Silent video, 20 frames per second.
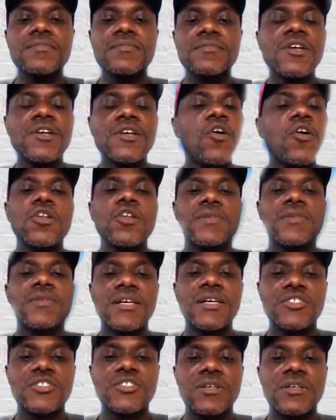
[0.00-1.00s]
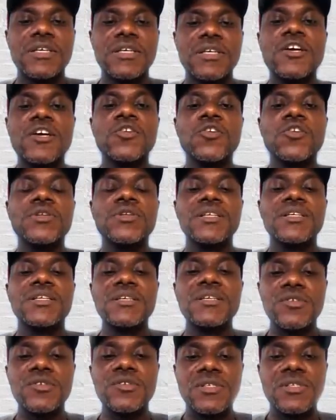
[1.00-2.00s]
all over Nigeria, including in
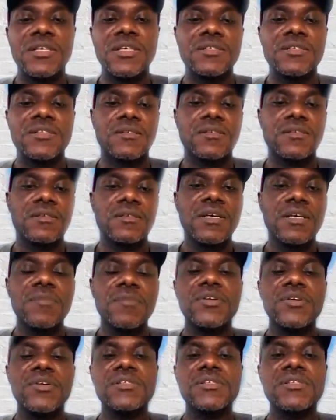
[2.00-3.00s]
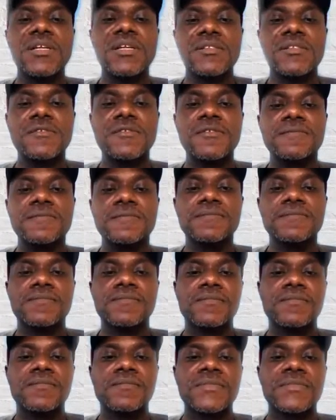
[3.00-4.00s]
Imo State, Ebonyi State.
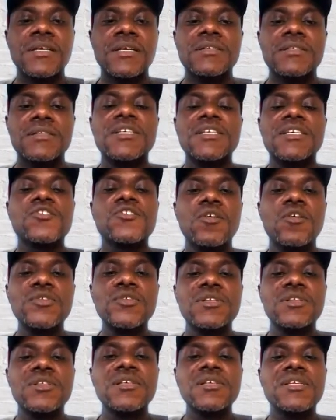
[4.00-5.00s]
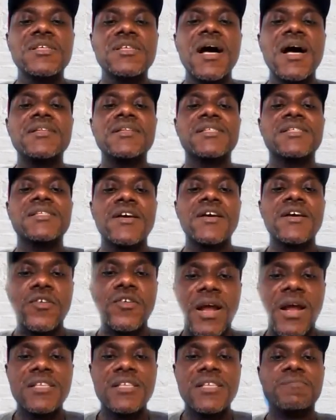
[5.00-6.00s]
These communities are
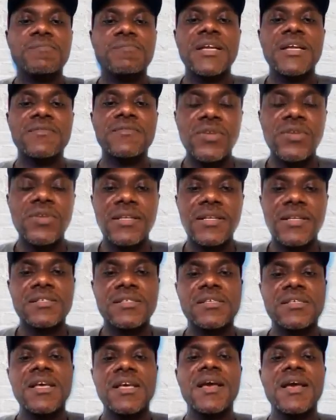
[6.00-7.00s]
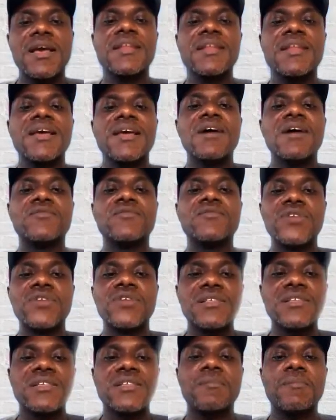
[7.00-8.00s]
terrorized by the Fulanis, and they have
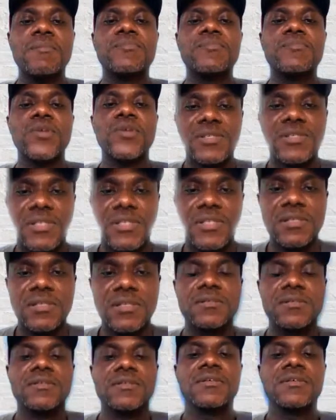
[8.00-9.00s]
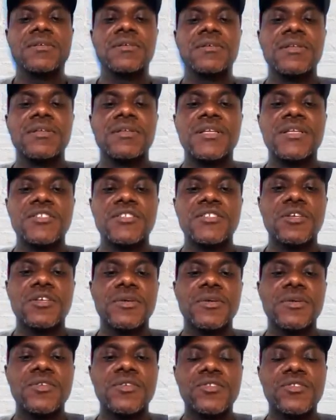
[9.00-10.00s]
raised their proxy leadership
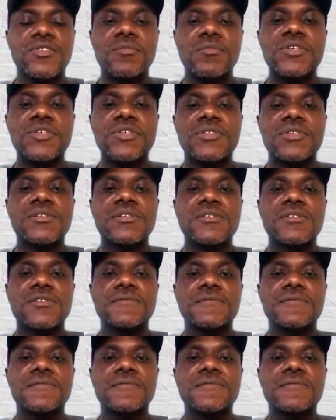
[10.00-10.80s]
in those communities.